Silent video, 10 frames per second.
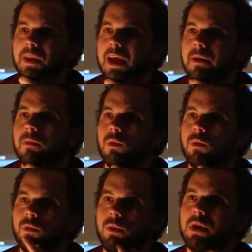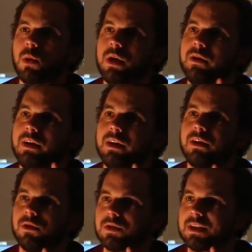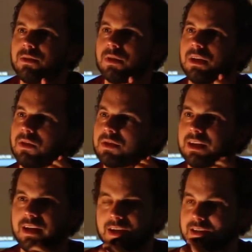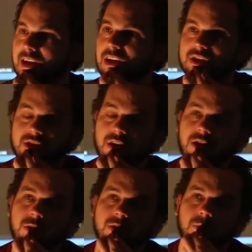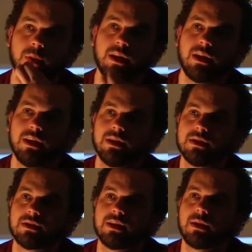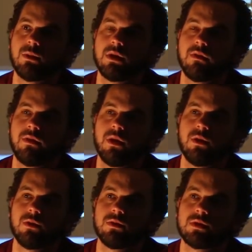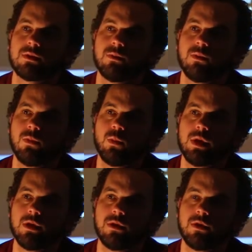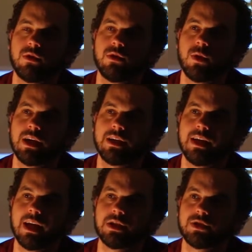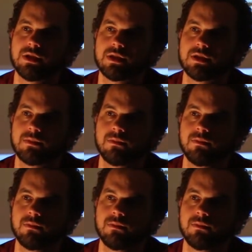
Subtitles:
Yeah, when we query it, you'll see what it looks like. It's not actually an auto increment. It is like one of those weird UUID hashes,